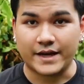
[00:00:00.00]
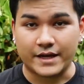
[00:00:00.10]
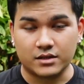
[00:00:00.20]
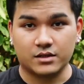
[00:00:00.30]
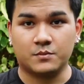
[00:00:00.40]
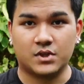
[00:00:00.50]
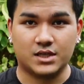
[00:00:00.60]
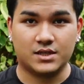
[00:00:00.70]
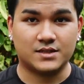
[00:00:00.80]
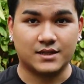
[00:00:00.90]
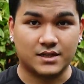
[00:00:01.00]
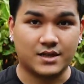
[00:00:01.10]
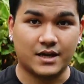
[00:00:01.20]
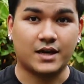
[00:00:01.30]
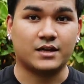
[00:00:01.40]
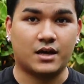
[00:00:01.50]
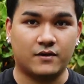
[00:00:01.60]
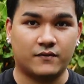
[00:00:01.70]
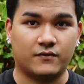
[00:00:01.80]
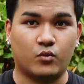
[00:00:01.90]
That item is the
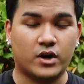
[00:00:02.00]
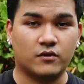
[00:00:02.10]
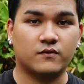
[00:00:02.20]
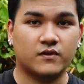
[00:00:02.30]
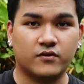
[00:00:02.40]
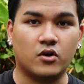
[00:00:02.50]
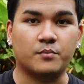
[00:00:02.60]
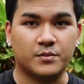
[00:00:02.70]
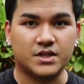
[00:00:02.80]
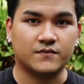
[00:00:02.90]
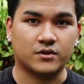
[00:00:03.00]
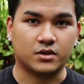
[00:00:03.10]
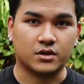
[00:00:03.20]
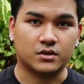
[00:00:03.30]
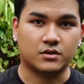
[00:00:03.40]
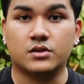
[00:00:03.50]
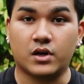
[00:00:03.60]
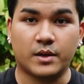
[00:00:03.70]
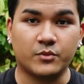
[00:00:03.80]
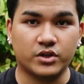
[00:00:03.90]
K&F 1/4 mist filter.
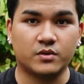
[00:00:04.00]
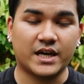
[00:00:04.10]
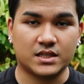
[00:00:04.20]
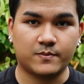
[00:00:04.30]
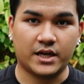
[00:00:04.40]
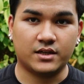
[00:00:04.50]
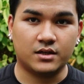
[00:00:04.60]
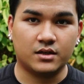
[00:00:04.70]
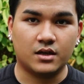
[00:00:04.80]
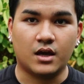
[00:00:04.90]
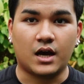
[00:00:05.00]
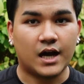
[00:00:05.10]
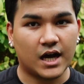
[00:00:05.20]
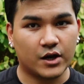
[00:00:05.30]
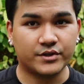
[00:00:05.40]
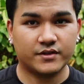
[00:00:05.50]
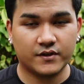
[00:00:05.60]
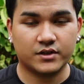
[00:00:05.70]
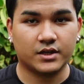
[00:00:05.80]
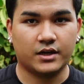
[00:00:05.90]
So I'm going to be explaining how this
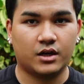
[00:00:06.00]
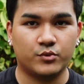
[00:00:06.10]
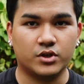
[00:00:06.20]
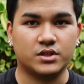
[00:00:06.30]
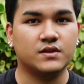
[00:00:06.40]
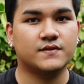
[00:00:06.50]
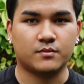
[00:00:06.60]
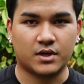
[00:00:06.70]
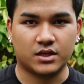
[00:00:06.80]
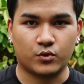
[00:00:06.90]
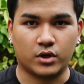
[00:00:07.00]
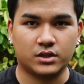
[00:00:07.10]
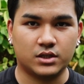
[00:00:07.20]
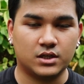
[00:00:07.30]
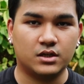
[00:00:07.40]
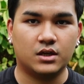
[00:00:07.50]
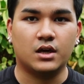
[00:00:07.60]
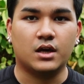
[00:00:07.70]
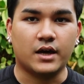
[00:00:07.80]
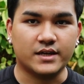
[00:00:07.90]
filter can help you achieve cinematic quality,
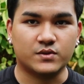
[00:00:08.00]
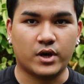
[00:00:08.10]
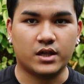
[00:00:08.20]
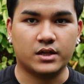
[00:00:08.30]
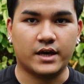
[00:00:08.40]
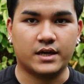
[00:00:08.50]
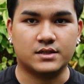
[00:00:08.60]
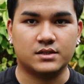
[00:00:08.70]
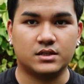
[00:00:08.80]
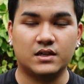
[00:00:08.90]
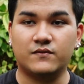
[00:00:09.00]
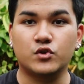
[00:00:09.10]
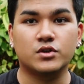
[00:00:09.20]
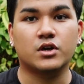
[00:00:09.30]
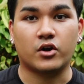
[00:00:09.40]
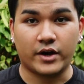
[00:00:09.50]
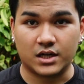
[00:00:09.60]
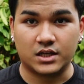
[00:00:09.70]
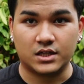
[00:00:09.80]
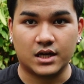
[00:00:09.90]
as well as, if used
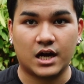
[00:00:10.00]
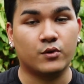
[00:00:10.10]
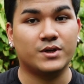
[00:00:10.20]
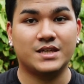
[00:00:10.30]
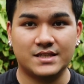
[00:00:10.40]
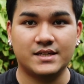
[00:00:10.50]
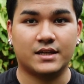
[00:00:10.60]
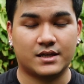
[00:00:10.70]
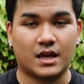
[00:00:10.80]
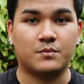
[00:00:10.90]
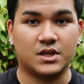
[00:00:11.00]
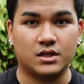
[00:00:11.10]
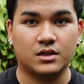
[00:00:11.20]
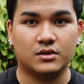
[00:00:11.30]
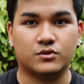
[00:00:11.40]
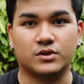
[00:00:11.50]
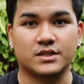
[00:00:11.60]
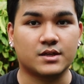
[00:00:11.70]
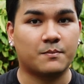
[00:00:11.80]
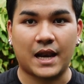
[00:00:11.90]
correctly, how easy it can be to
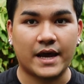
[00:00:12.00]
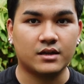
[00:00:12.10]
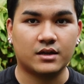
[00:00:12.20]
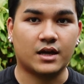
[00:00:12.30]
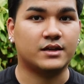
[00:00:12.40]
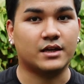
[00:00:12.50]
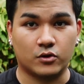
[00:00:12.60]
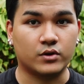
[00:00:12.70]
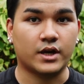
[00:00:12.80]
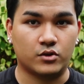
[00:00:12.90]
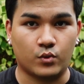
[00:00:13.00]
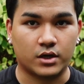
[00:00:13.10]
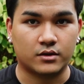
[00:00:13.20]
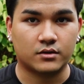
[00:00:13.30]
just apply it and get the look that you want.